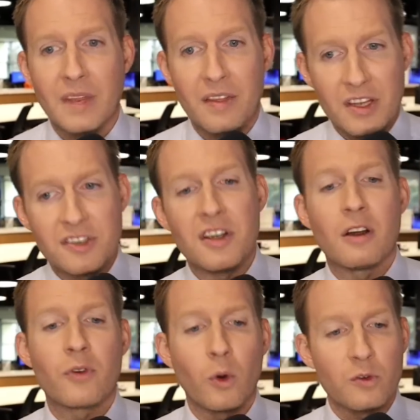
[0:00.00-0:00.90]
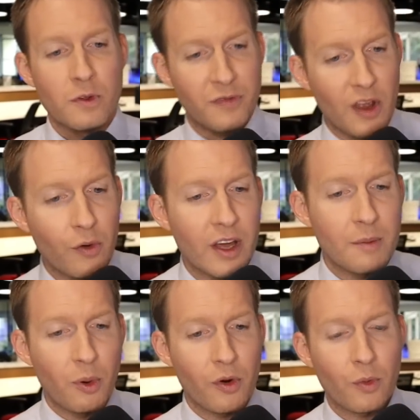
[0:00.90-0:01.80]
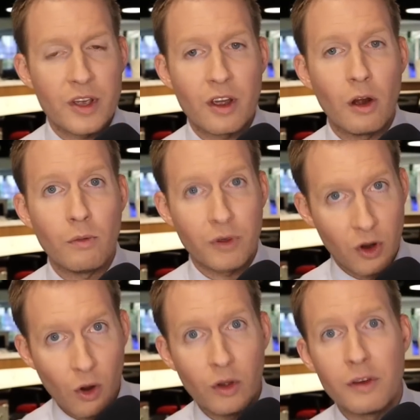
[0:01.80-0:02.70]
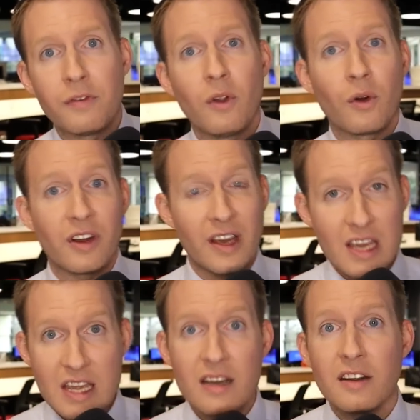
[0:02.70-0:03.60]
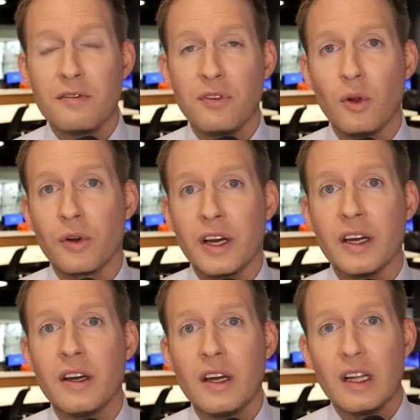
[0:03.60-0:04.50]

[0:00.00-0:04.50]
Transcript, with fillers: this year, of course, with Fiona in Puerto Rico, Nicole in Florida, Ian in Florida,